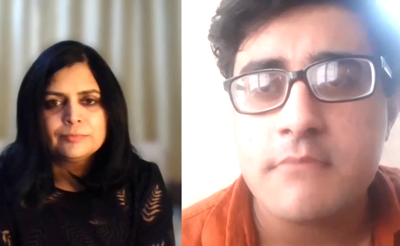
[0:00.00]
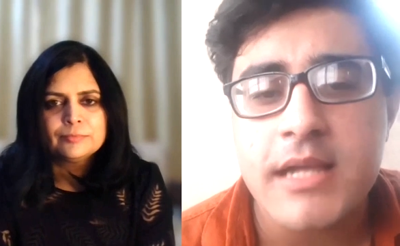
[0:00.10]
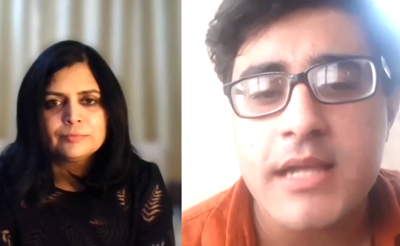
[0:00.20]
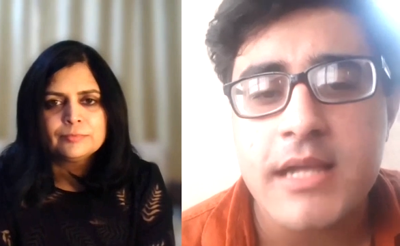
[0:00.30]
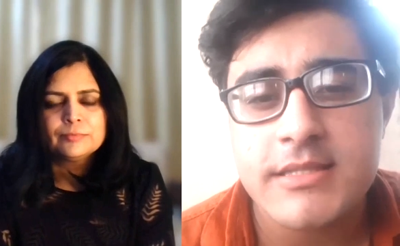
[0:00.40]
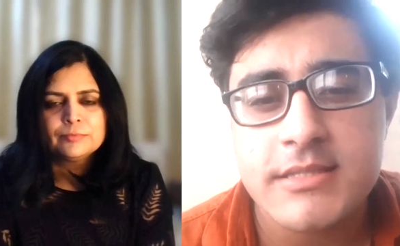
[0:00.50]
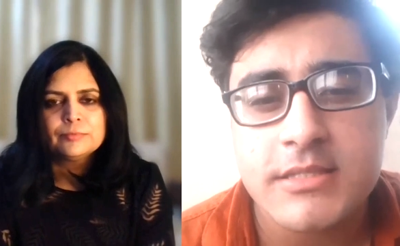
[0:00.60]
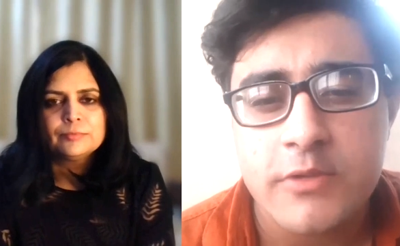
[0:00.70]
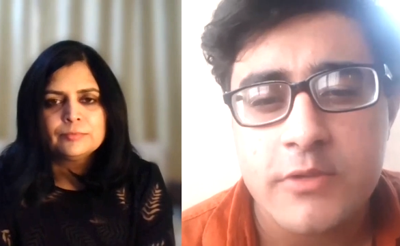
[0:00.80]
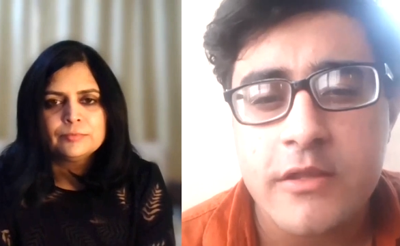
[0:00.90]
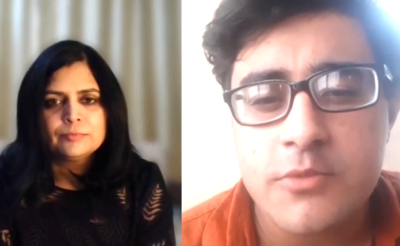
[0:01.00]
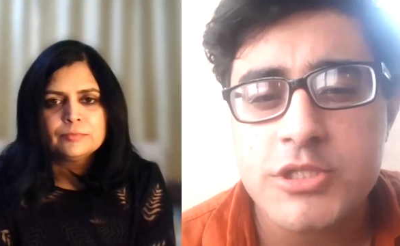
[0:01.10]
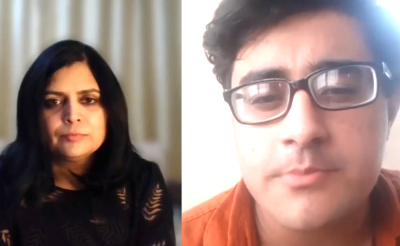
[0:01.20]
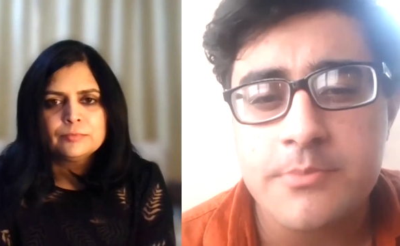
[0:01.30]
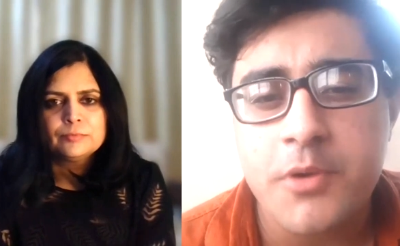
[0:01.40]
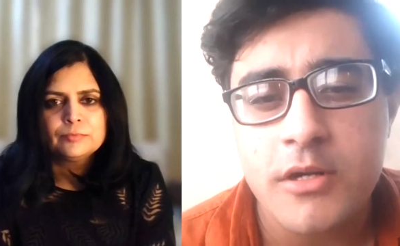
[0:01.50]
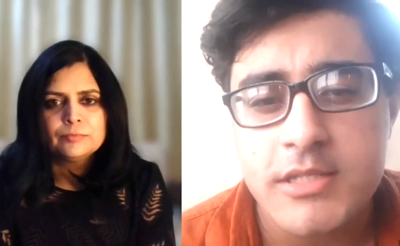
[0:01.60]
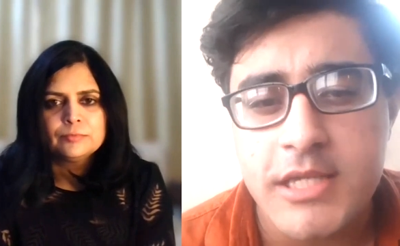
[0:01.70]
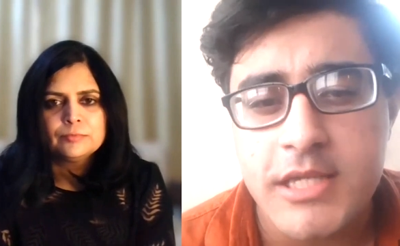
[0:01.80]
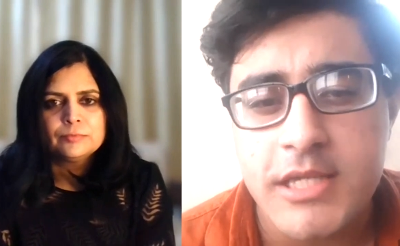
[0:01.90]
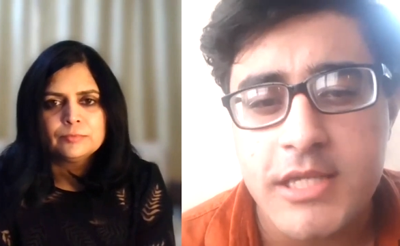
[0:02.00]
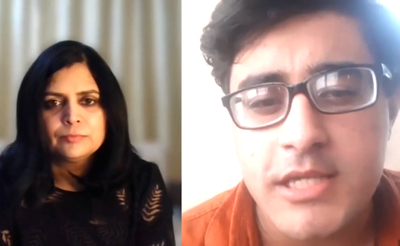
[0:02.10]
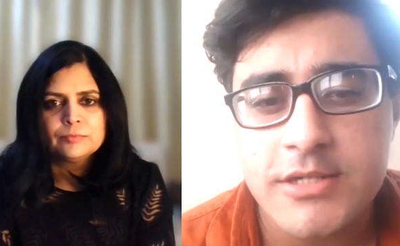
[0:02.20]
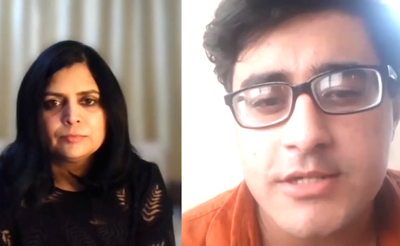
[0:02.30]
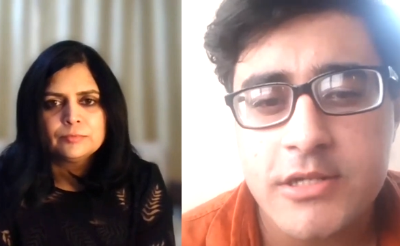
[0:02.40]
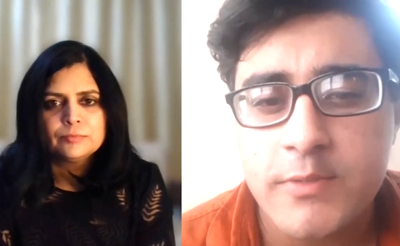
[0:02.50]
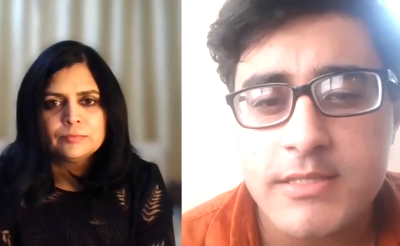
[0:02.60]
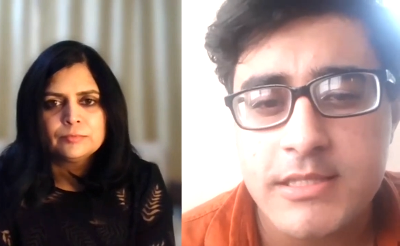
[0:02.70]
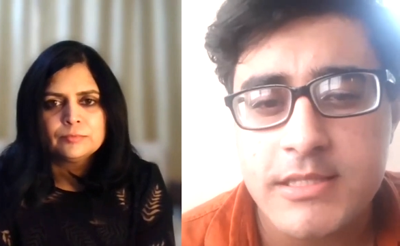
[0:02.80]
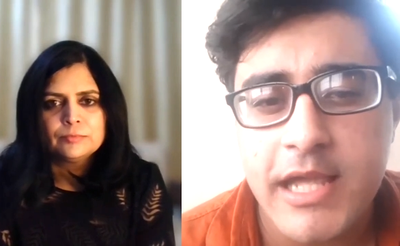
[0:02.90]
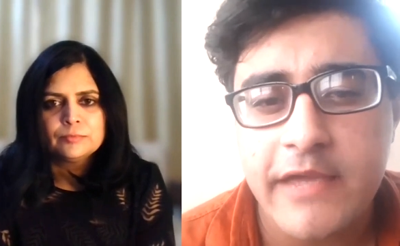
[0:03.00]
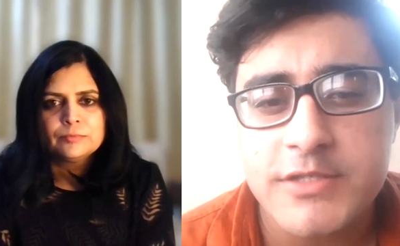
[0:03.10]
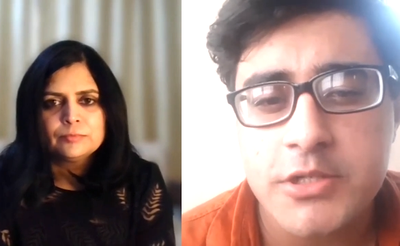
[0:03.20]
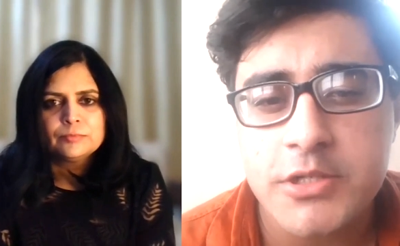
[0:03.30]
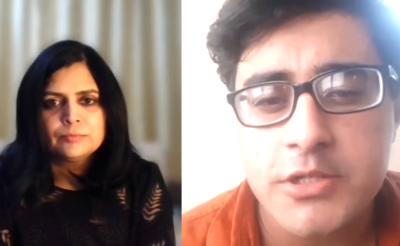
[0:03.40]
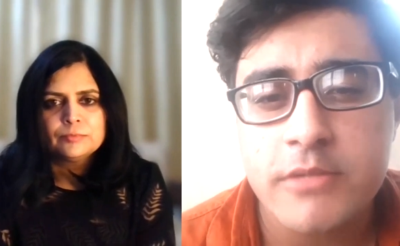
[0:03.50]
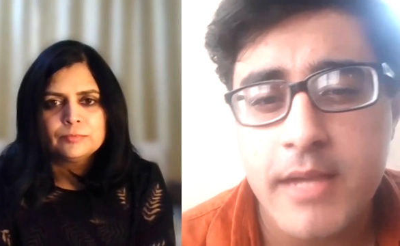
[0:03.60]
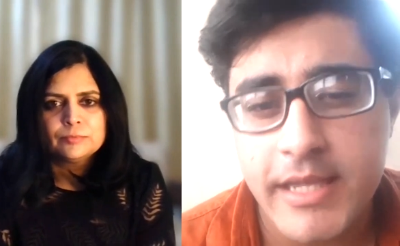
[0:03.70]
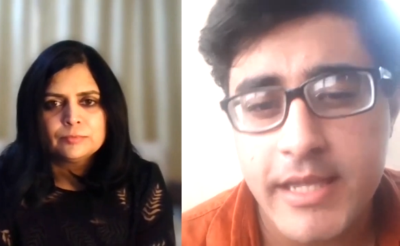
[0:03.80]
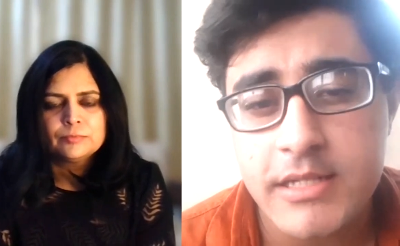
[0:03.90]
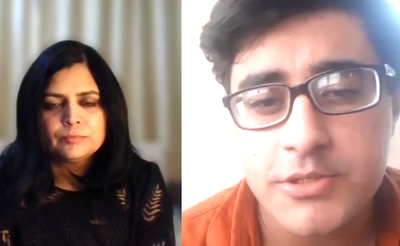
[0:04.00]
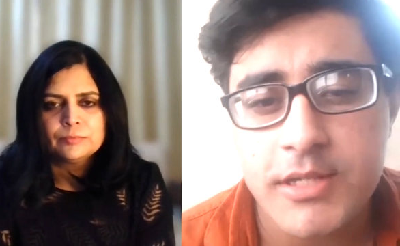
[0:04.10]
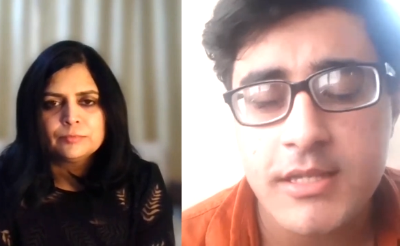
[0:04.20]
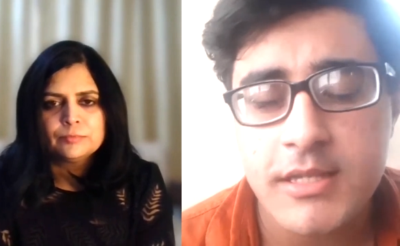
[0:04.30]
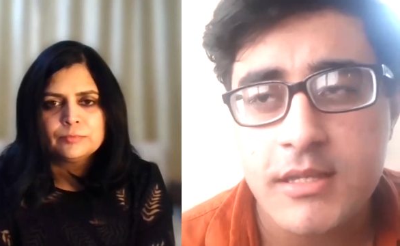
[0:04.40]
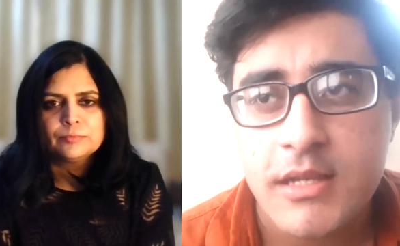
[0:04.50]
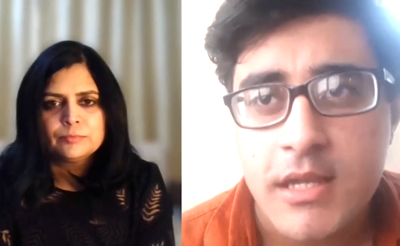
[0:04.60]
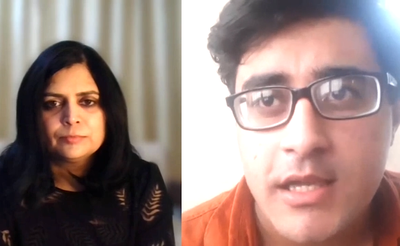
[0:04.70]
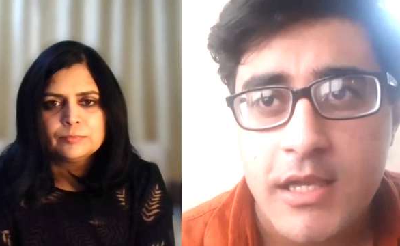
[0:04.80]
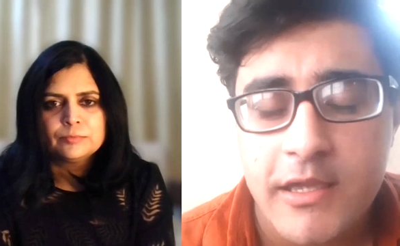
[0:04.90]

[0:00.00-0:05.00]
Speaker 1: money is one of the most important equalizer in one's life so in my country